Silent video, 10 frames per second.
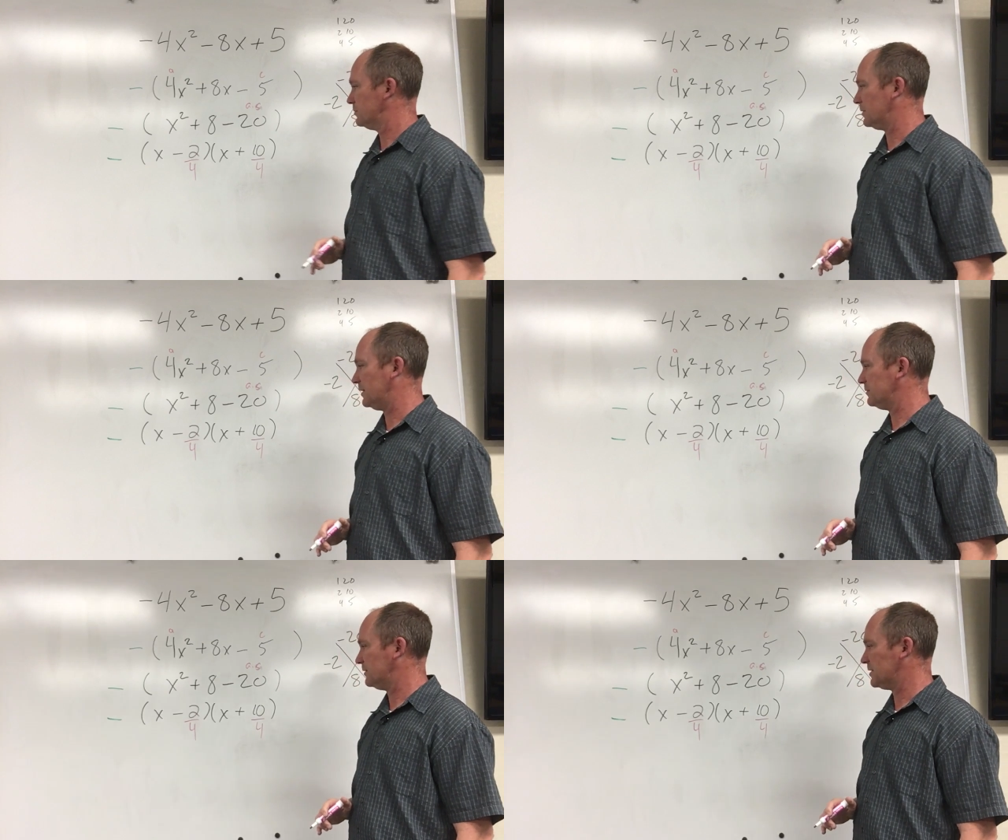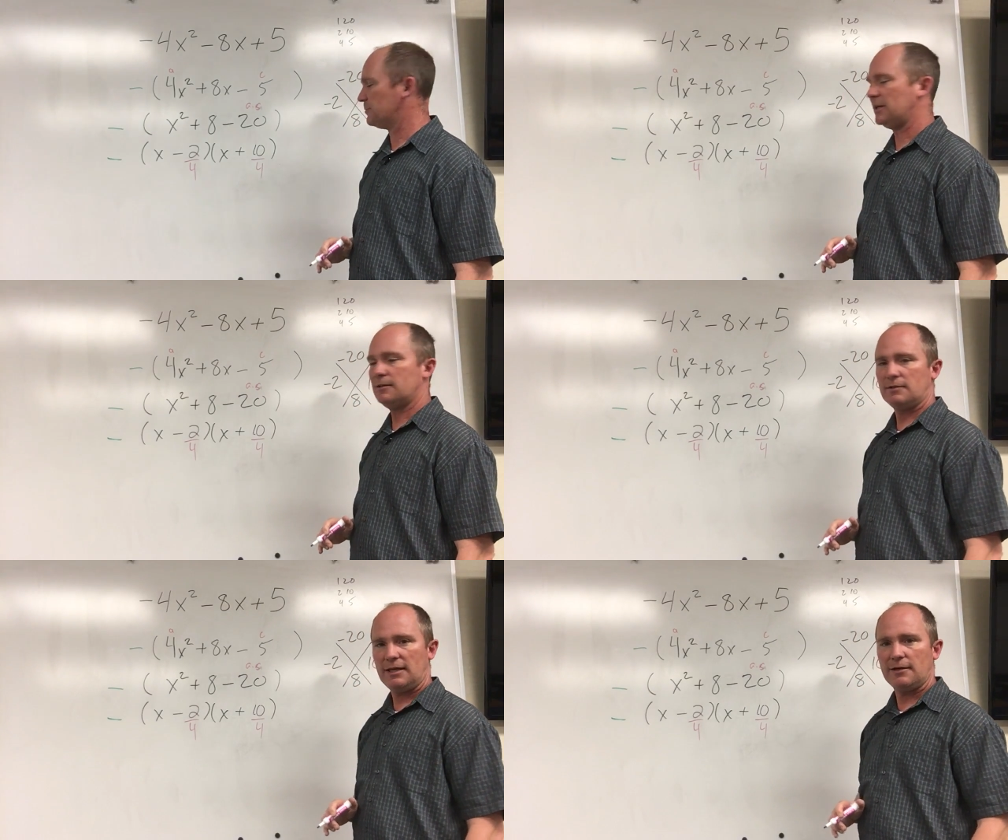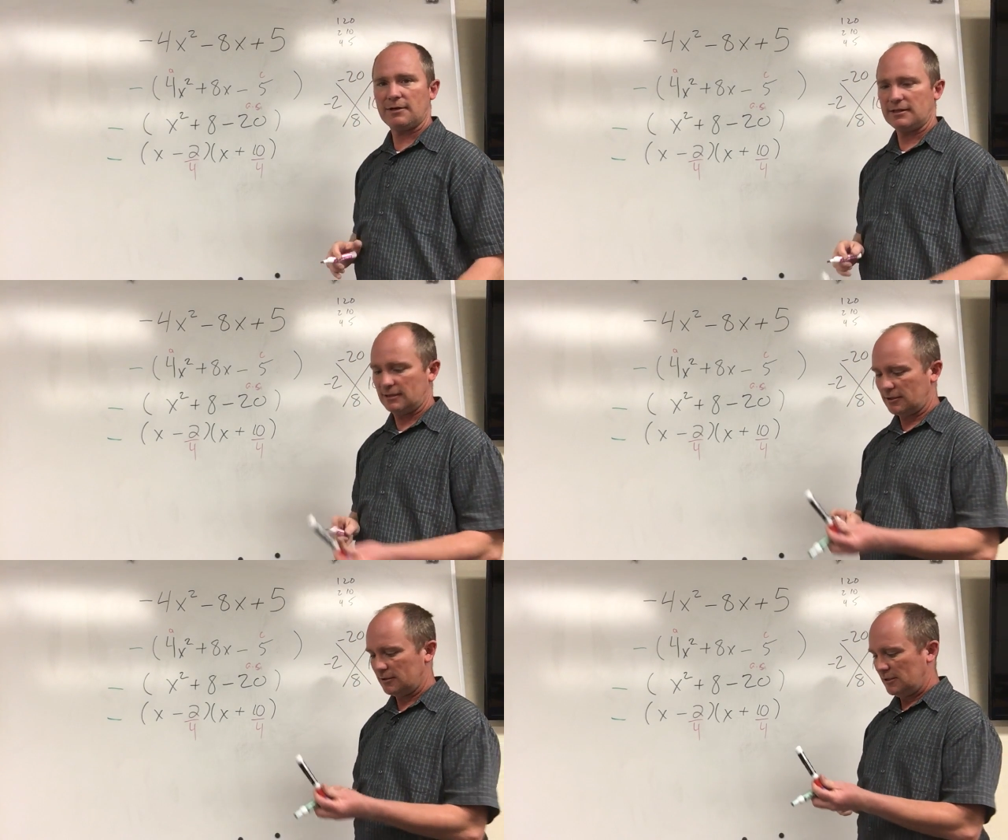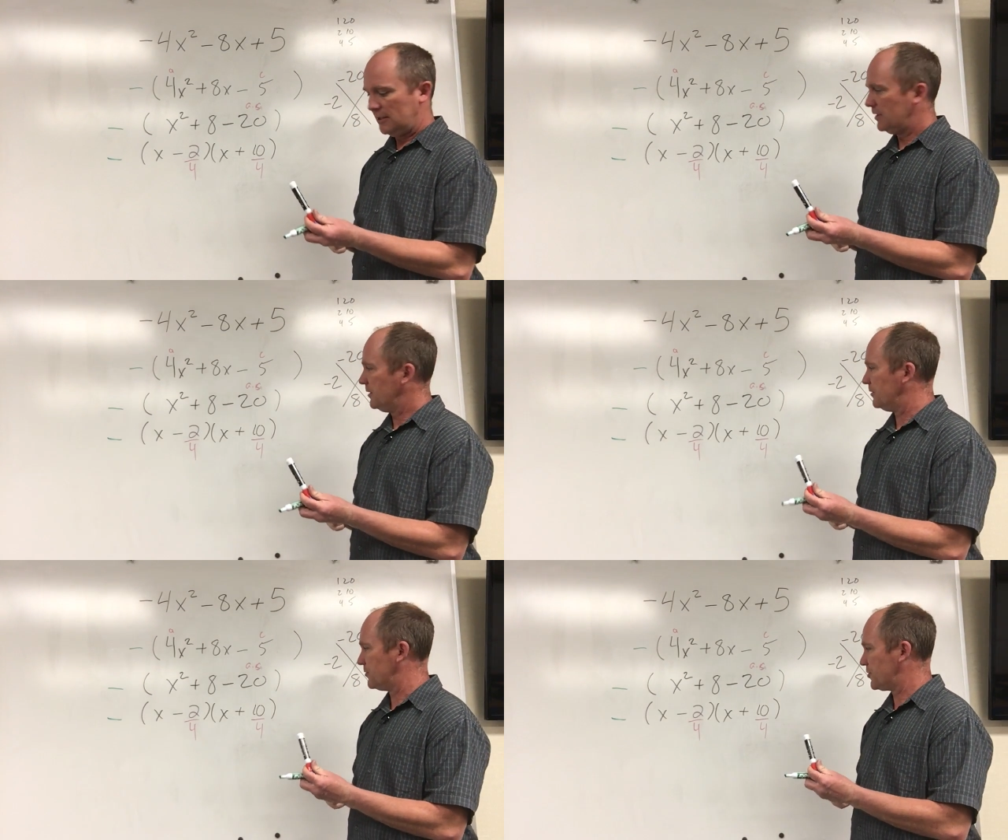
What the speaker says: Right, that's my a right there. And